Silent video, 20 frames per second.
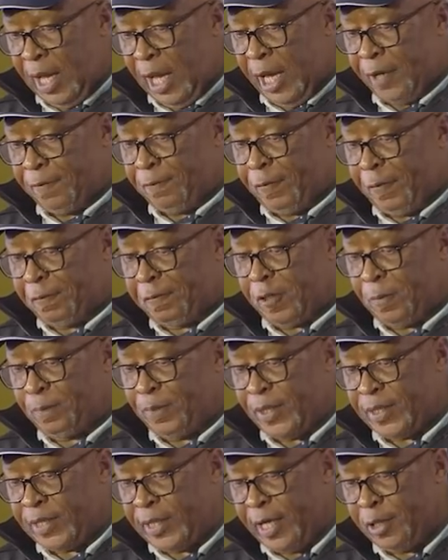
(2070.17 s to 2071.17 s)
At
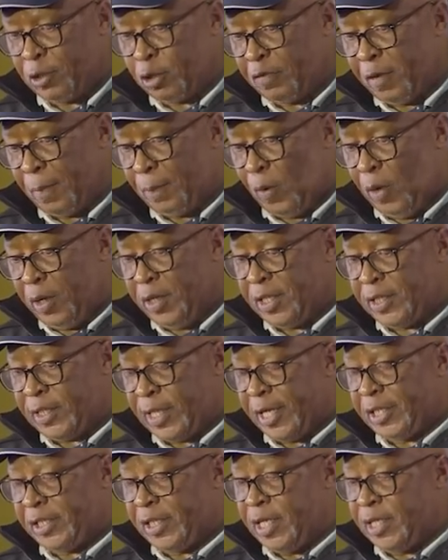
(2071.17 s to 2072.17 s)
50% of the polling
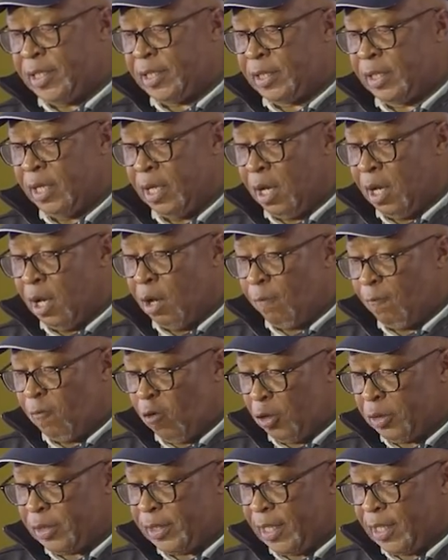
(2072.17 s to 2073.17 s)
stations,
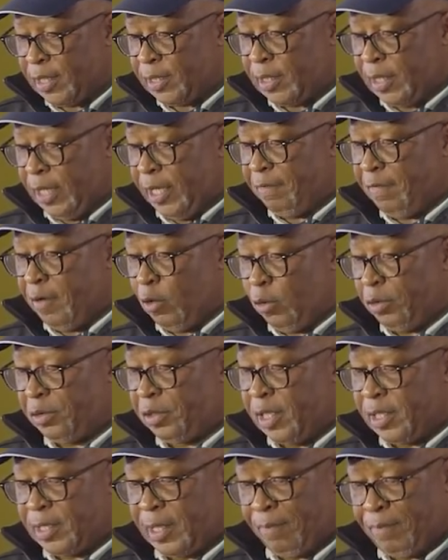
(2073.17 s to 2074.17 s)
voters living
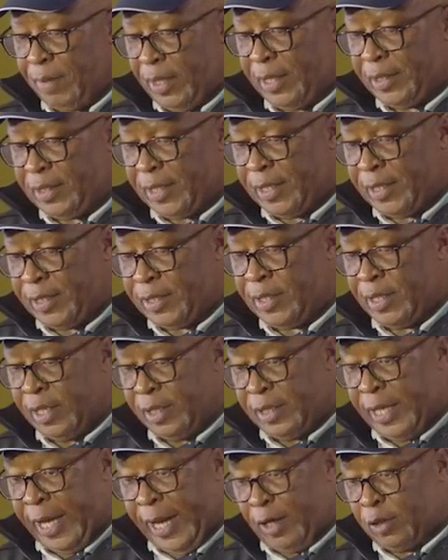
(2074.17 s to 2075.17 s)
with disabilities,
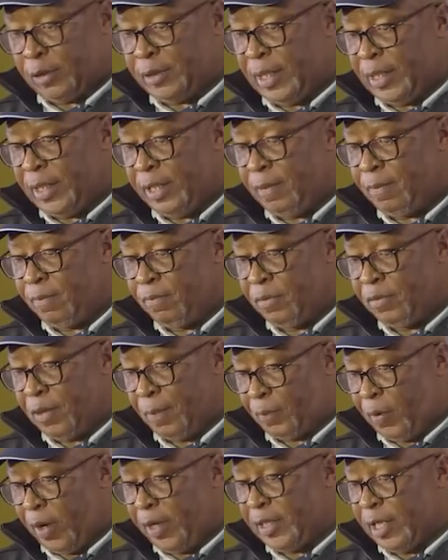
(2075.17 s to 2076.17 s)
the elderly,
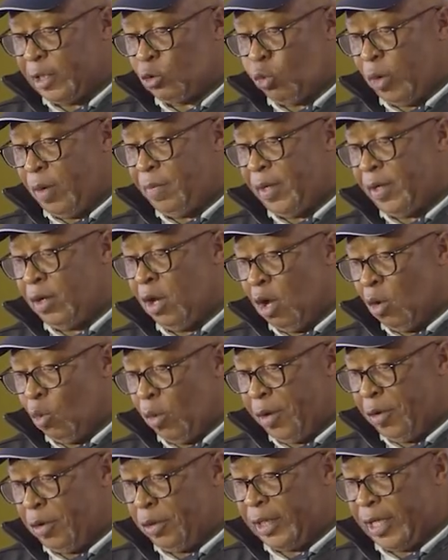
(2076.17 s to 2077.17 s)
the pregnant women
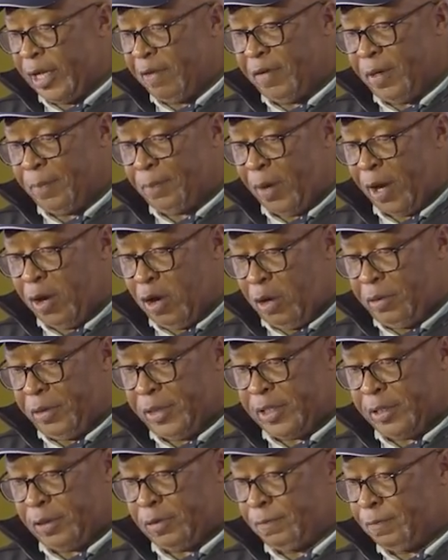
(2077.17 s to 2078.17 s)
were not given
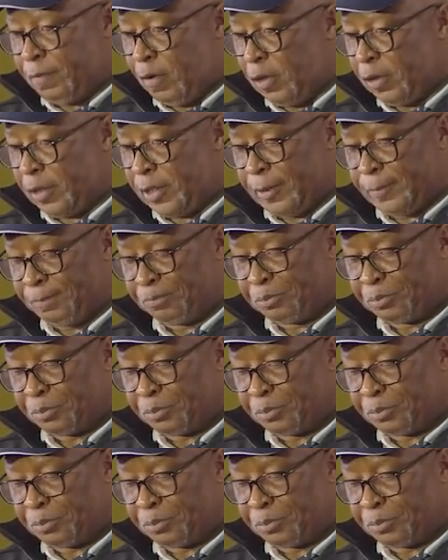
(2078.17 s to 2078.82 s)
priority to vote.